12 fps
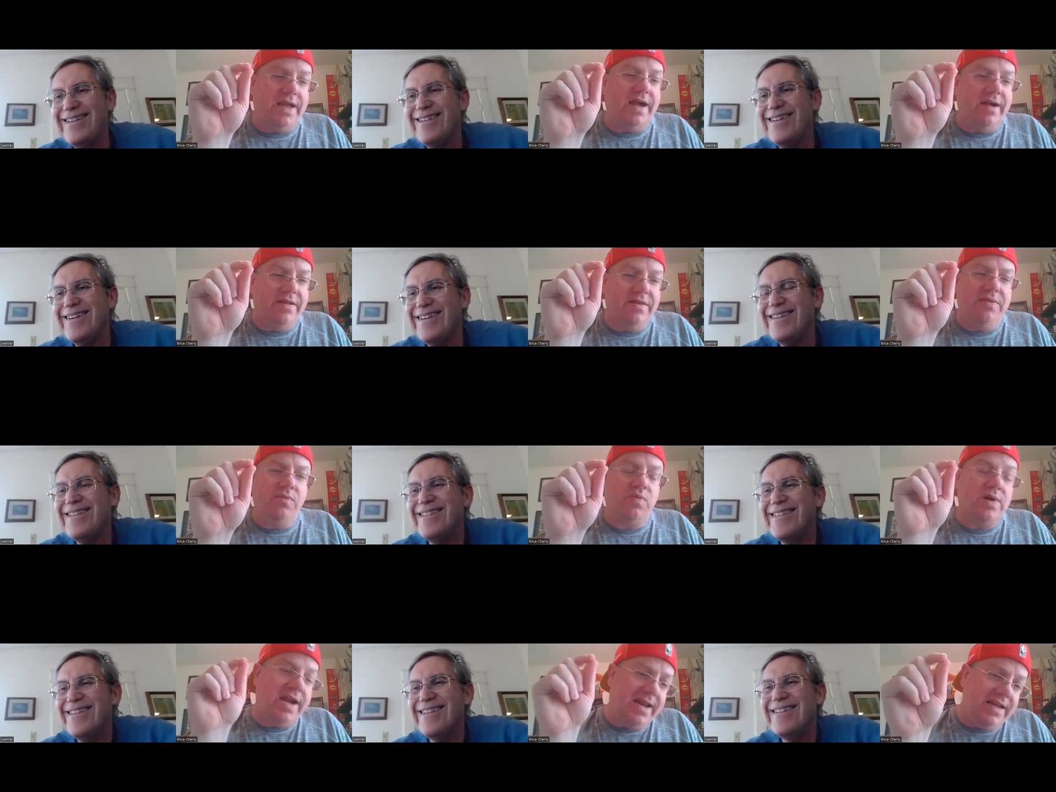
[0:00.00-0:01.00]
Speaker 1: yeah,
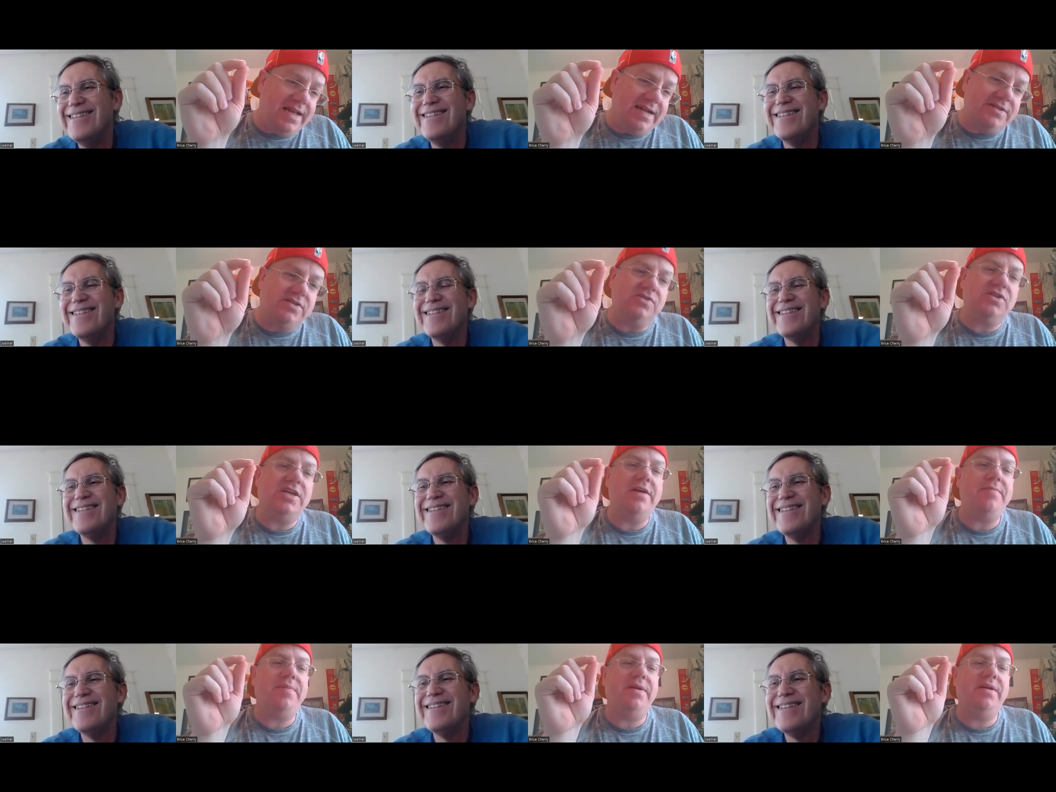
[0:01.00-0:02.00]
reigning national
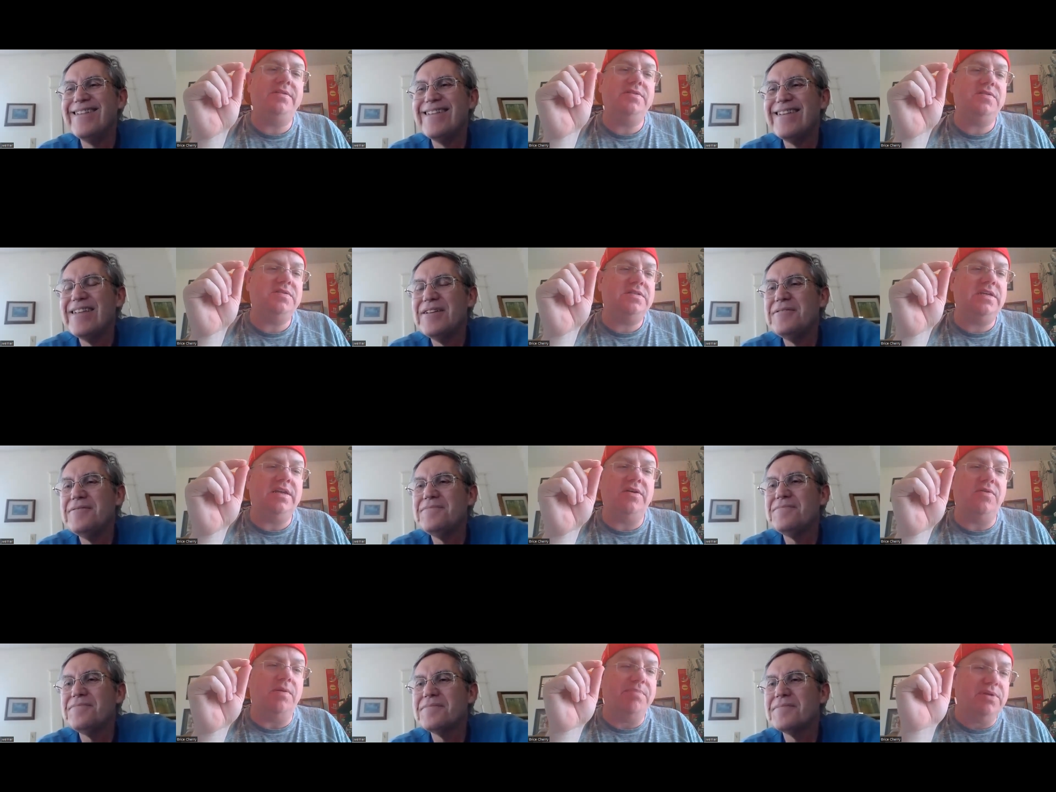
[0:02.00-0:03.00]
champions, you
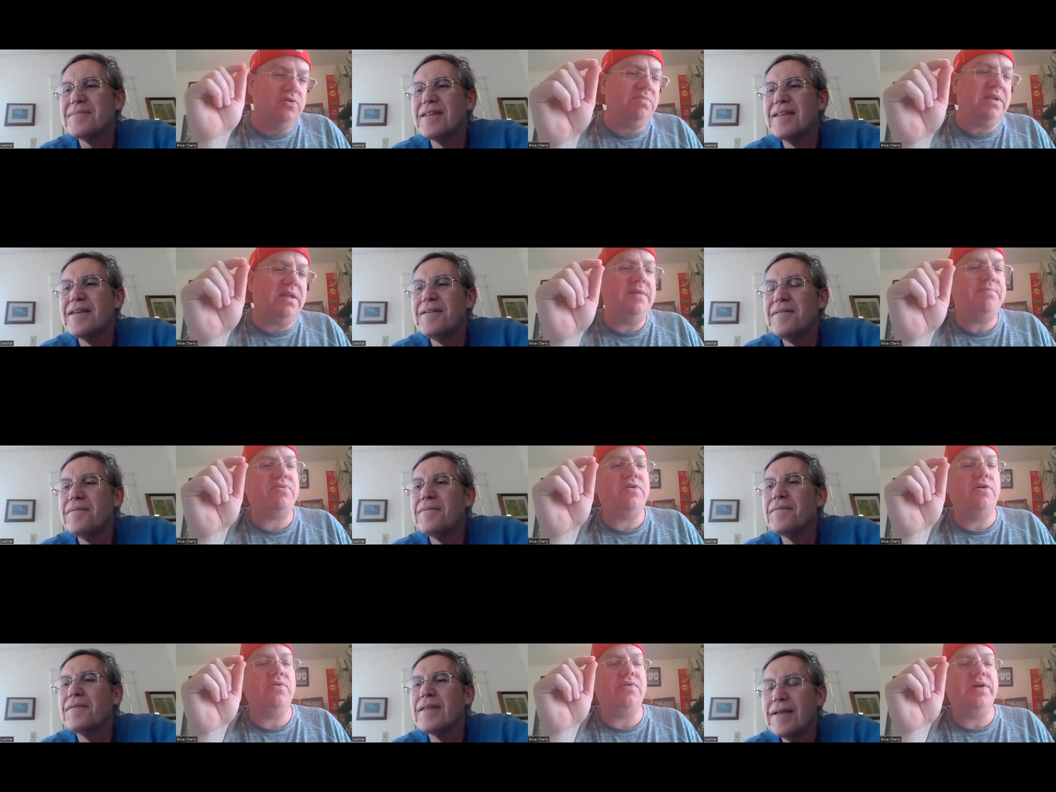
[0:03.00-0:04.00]
know, a blue blood
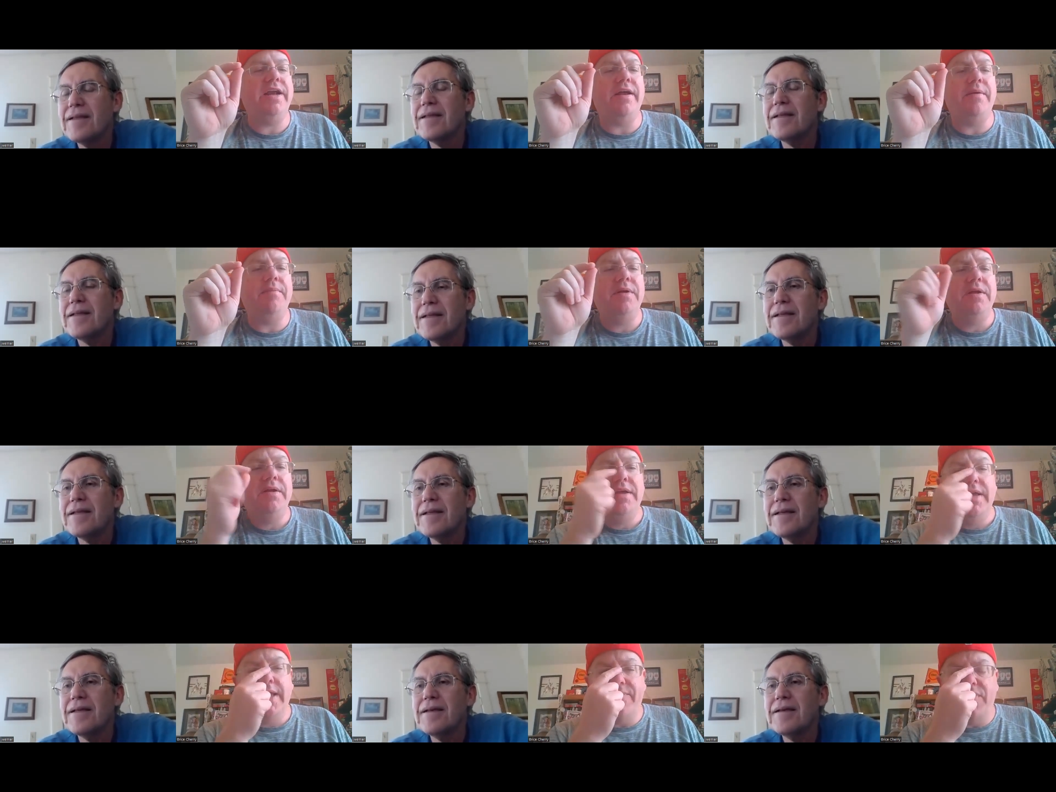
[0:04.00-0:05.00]
program.
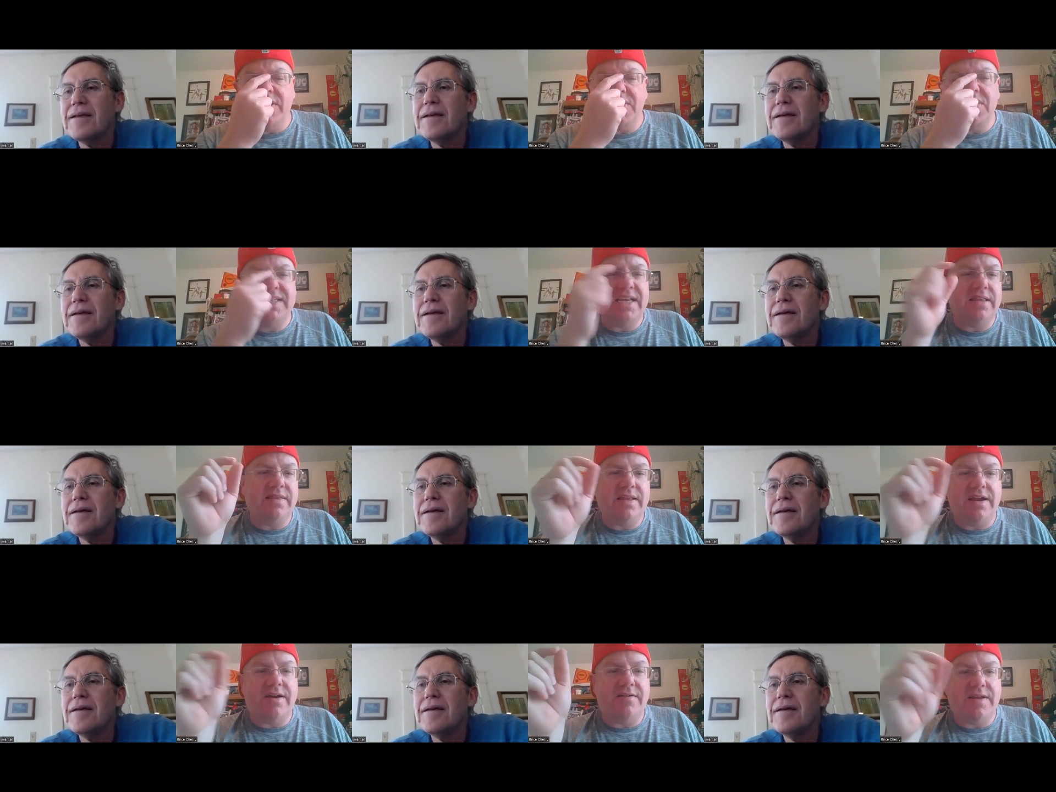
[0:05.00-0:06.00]
If they're sitting
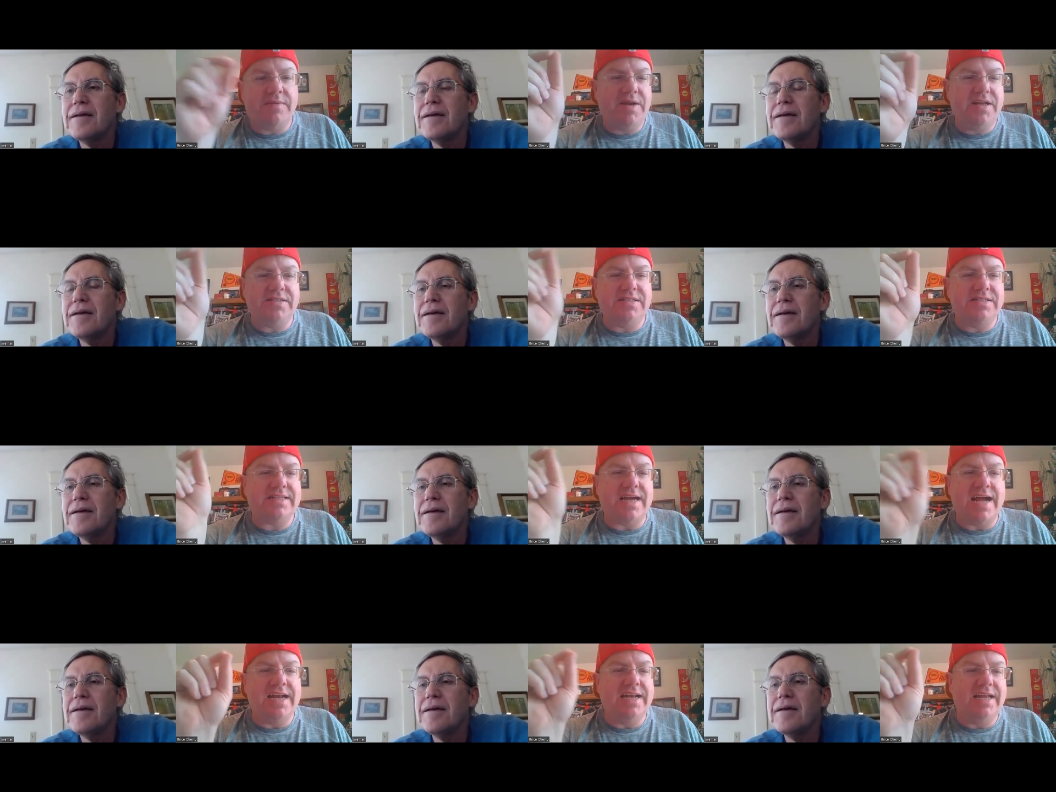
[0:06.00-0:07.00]
there and the committee is
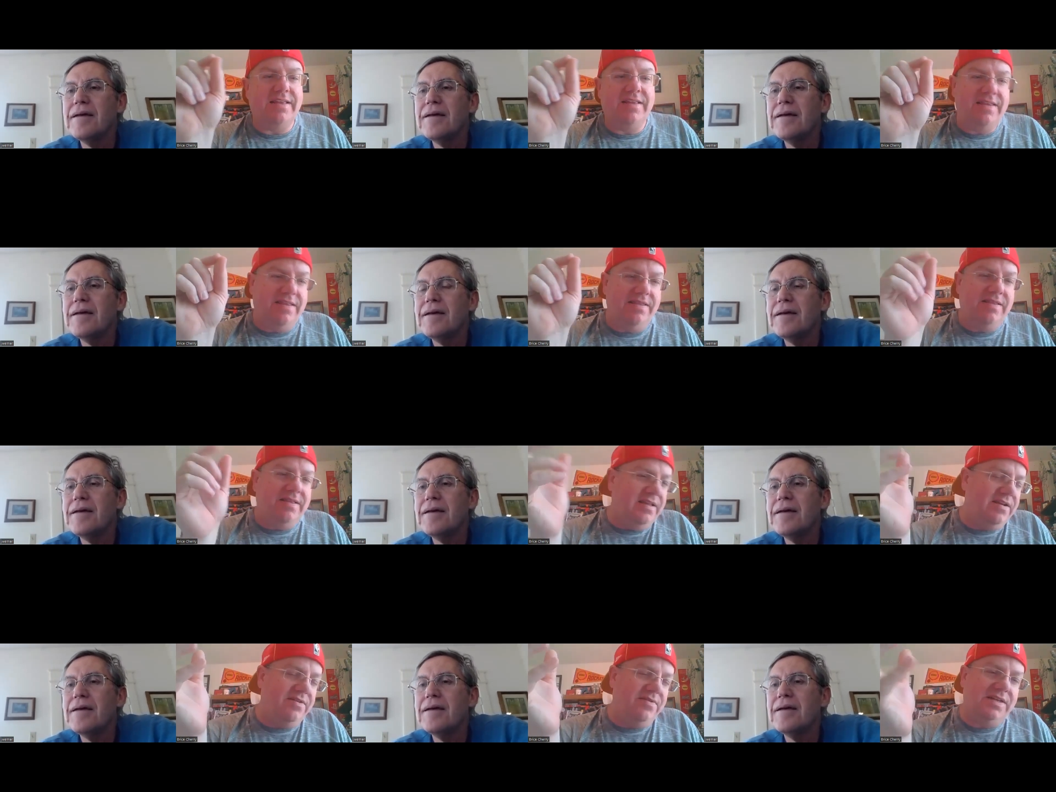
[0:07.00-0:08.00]
deciding it,
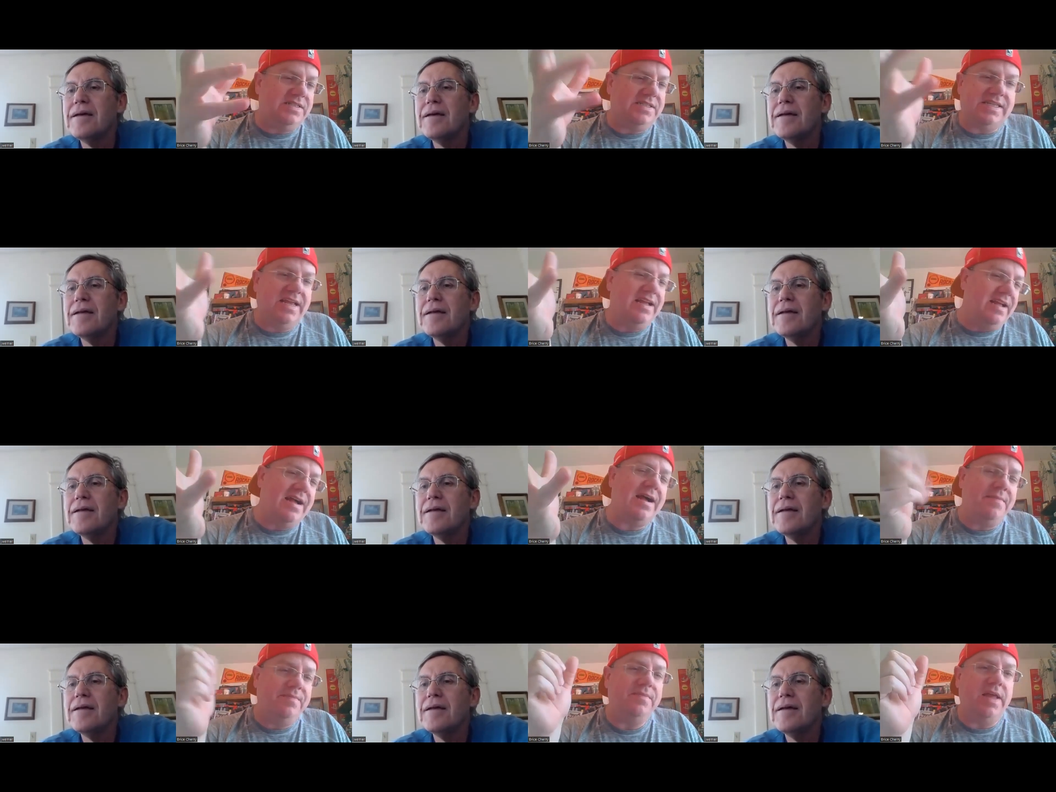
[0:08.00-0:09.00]
you know, they just say,
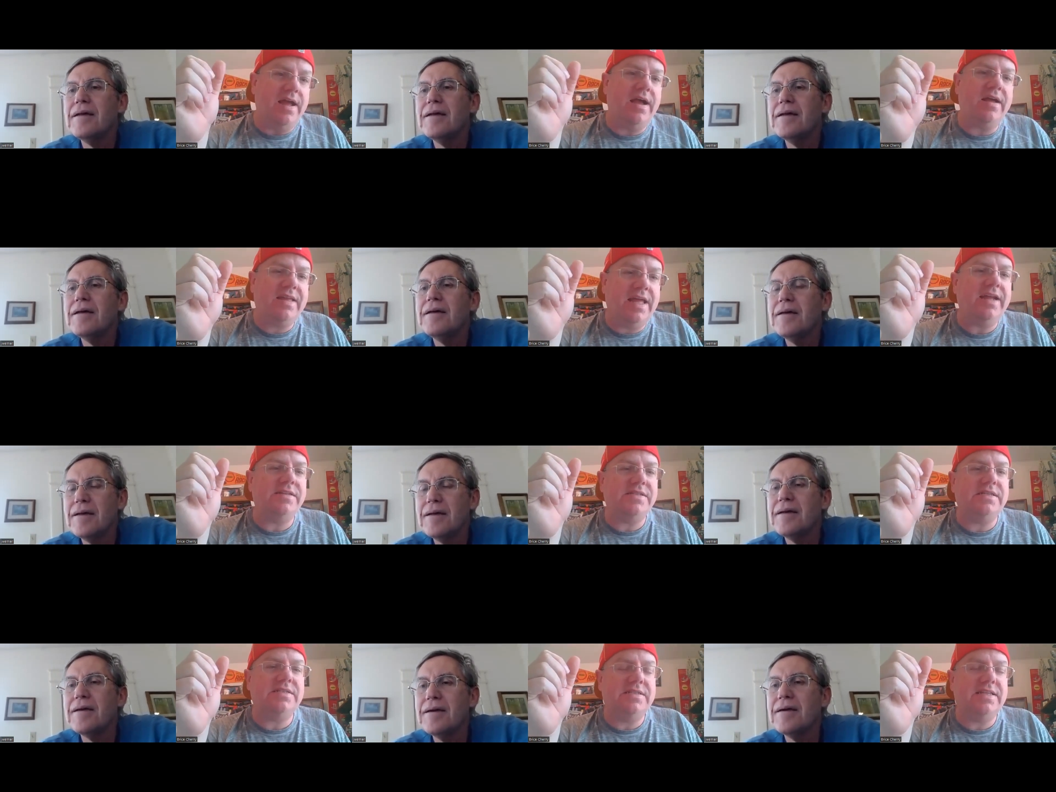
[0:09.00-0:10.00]
ah, yeah,
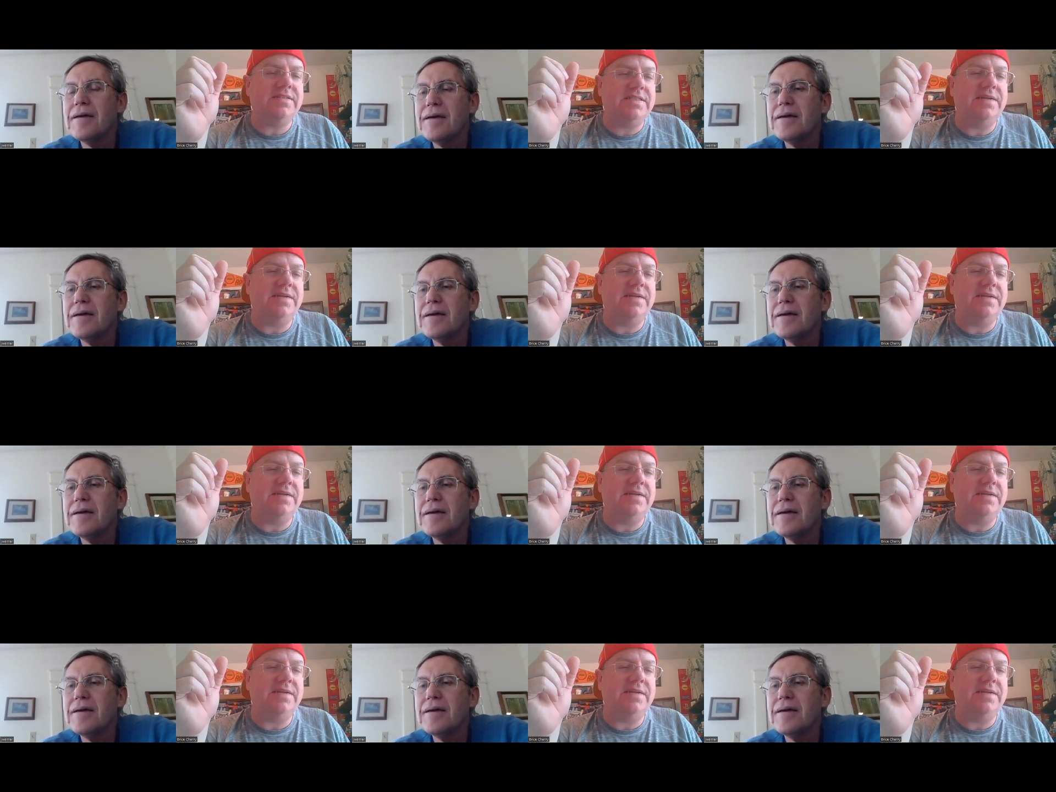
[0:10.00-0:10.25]
Kansas, that